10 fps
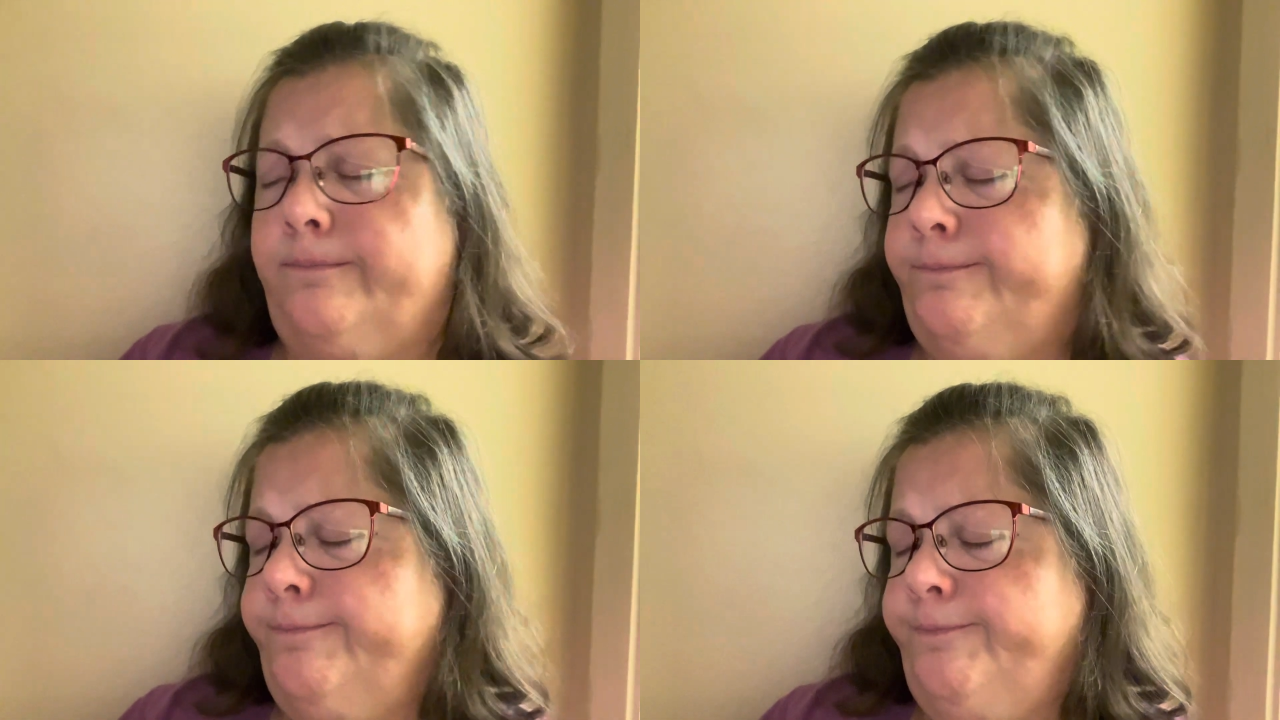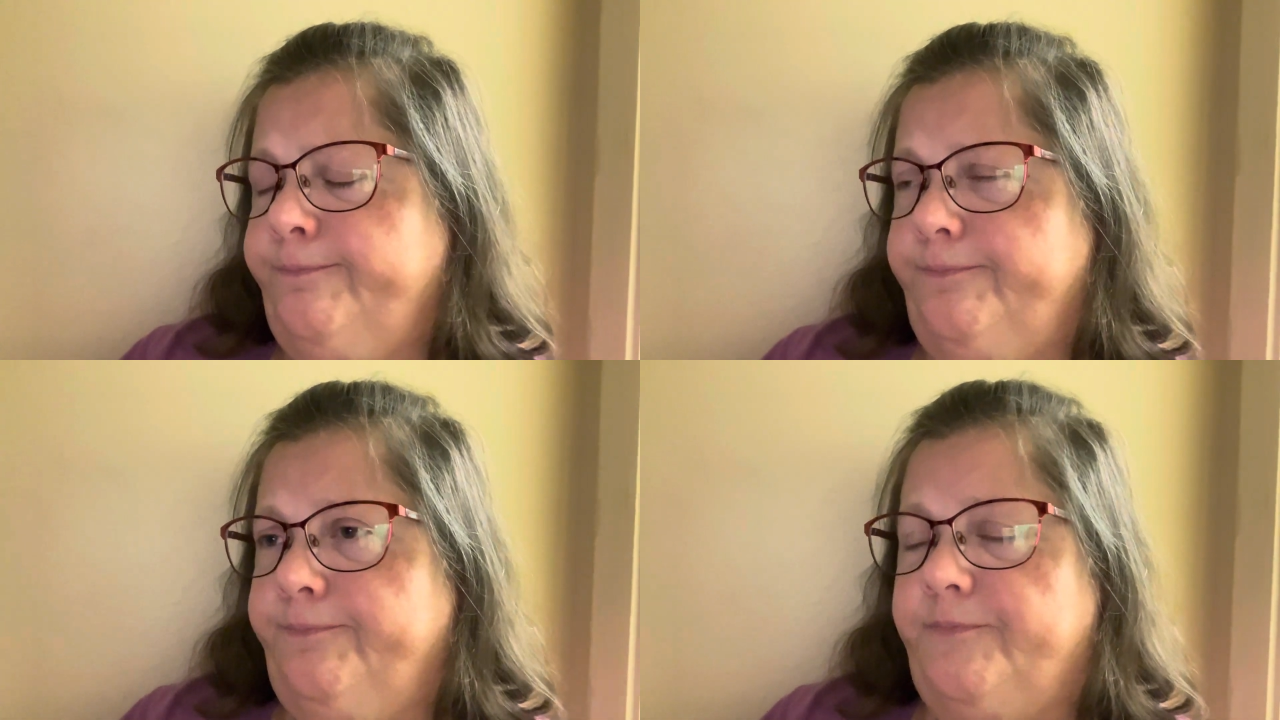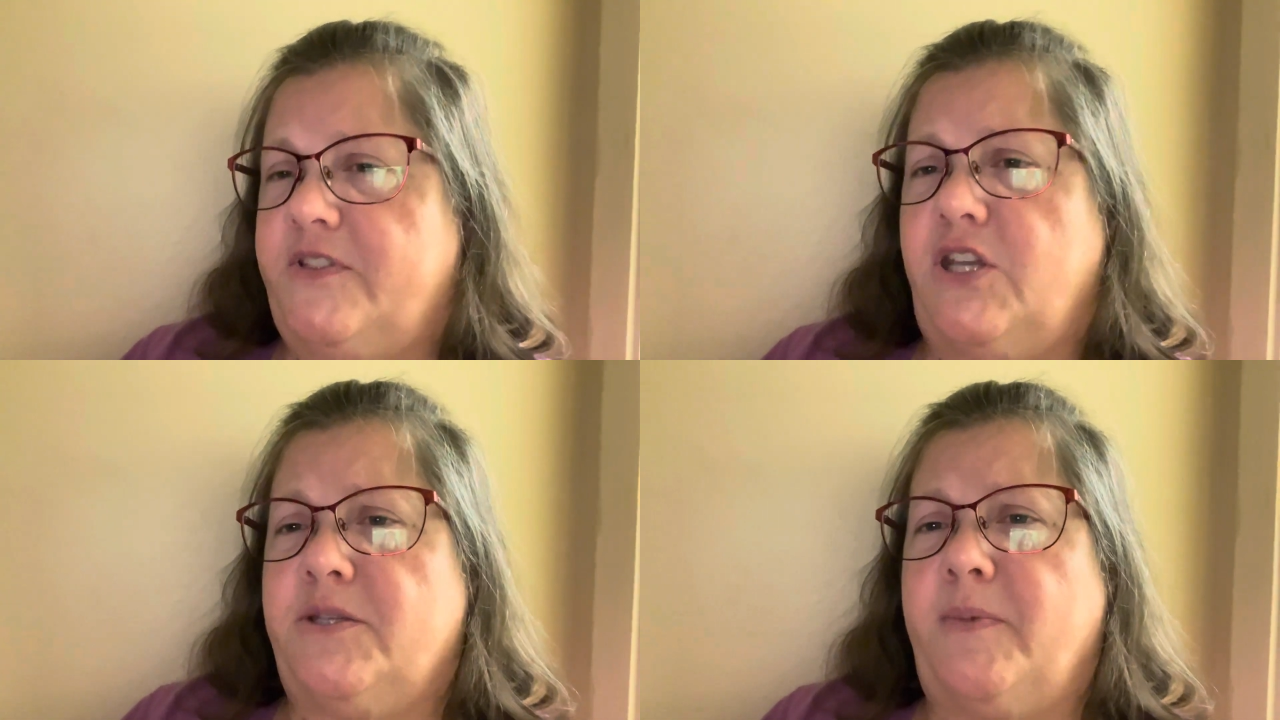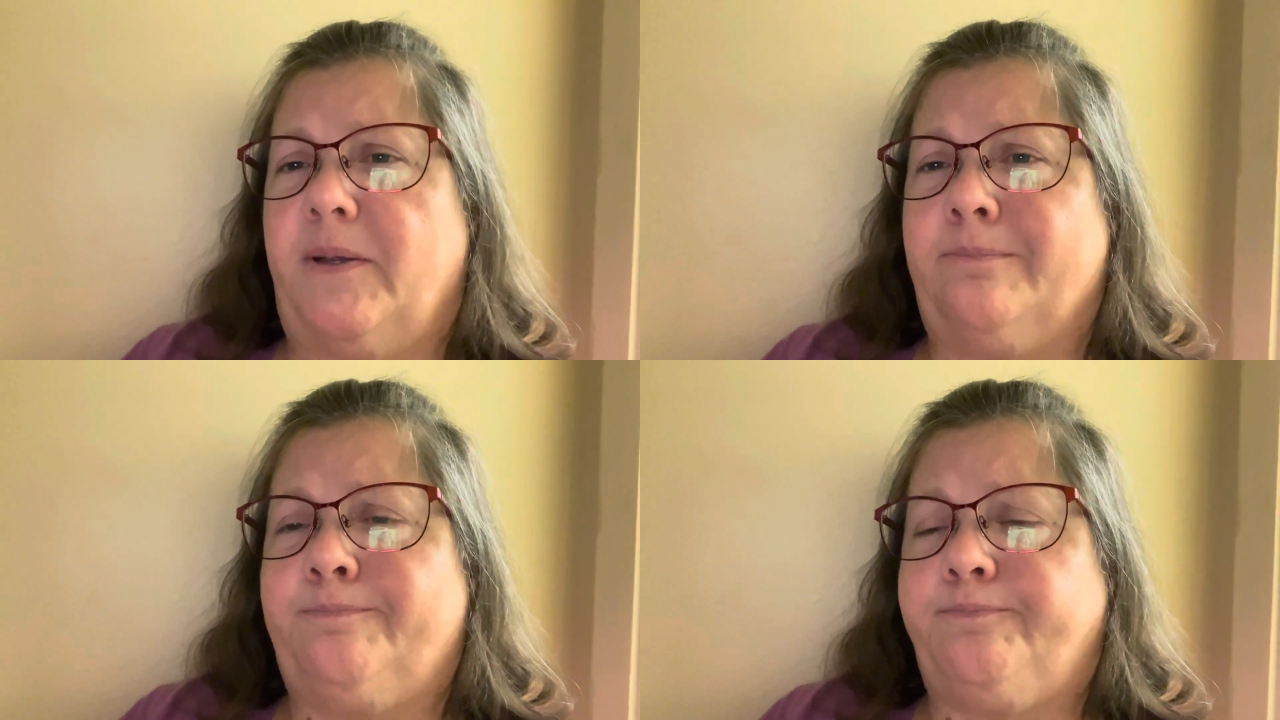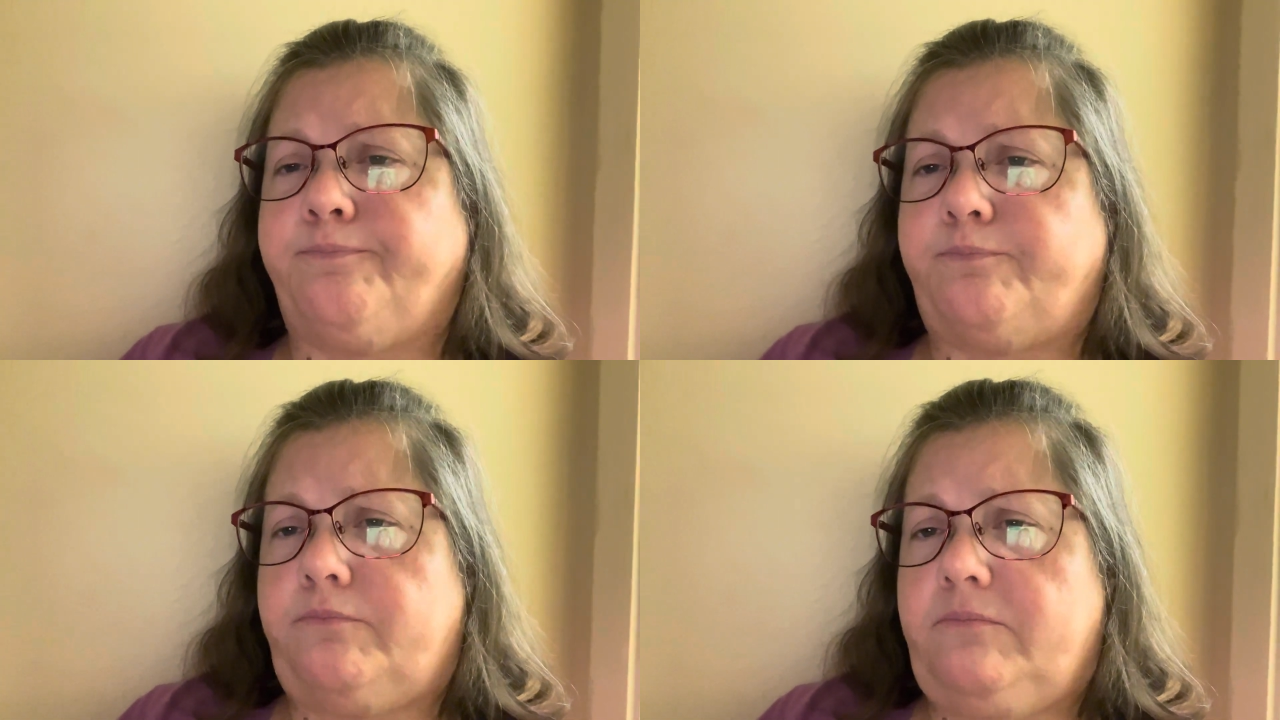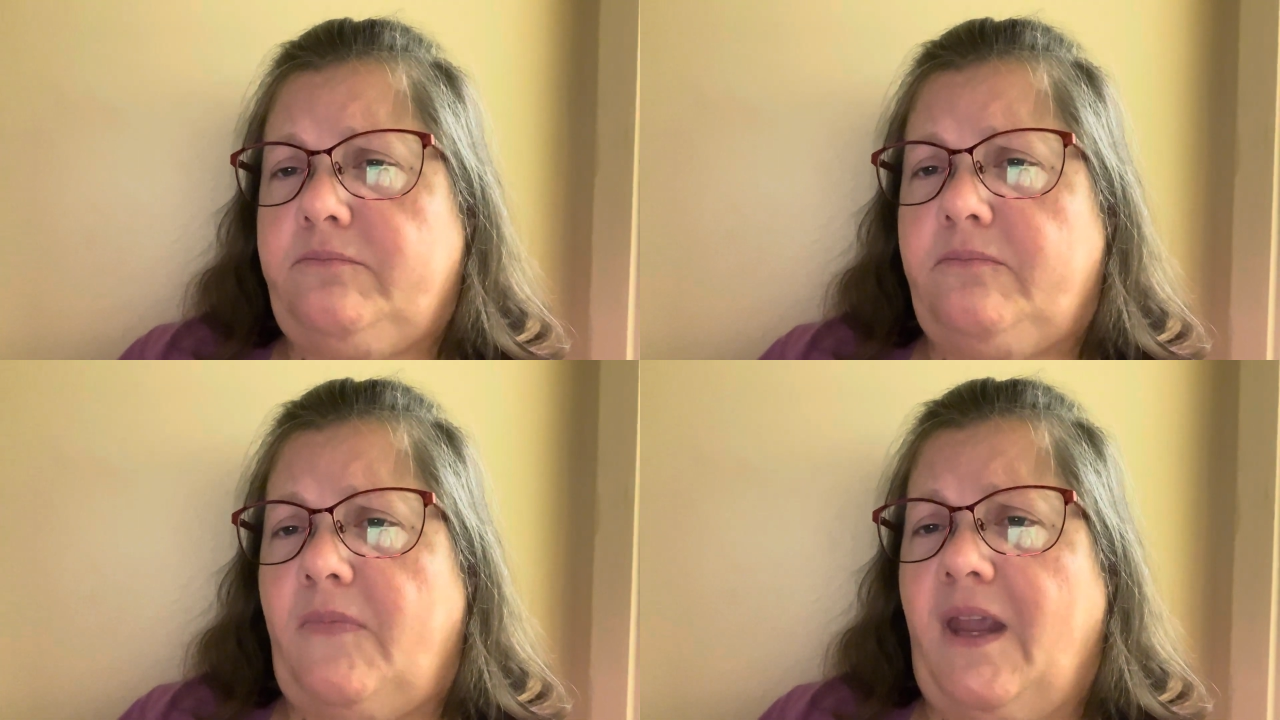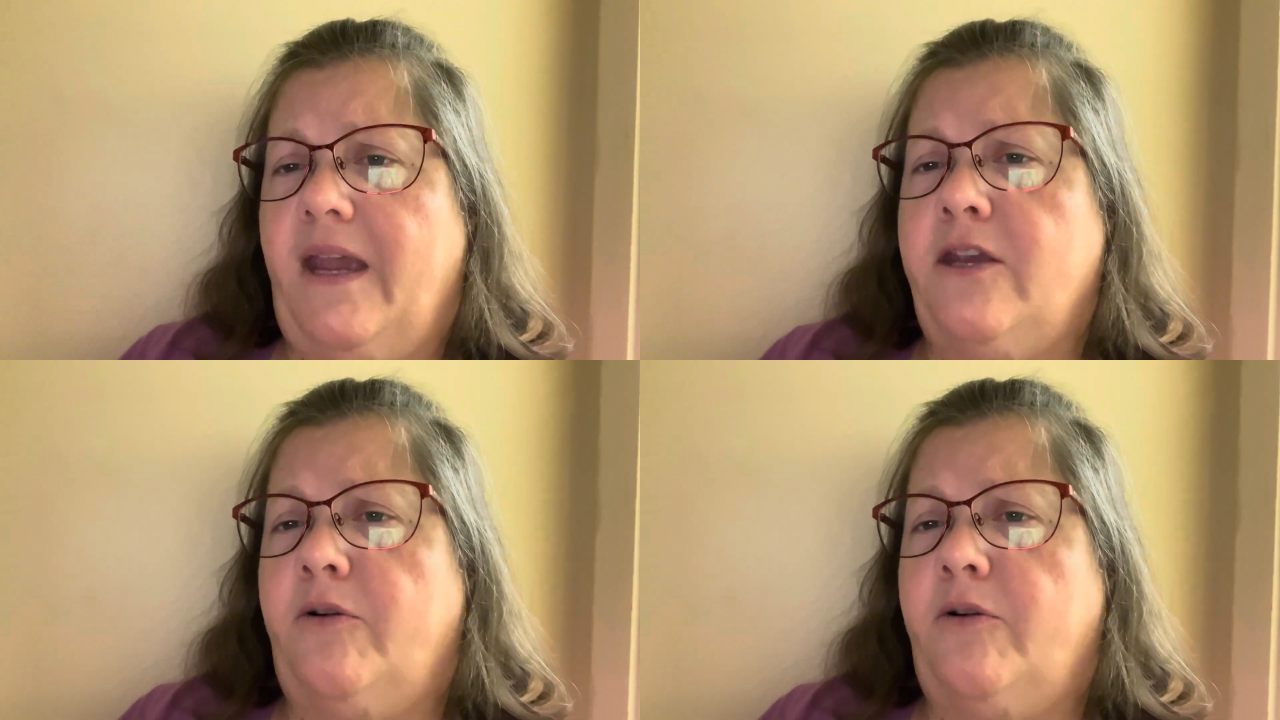excuse me. You know,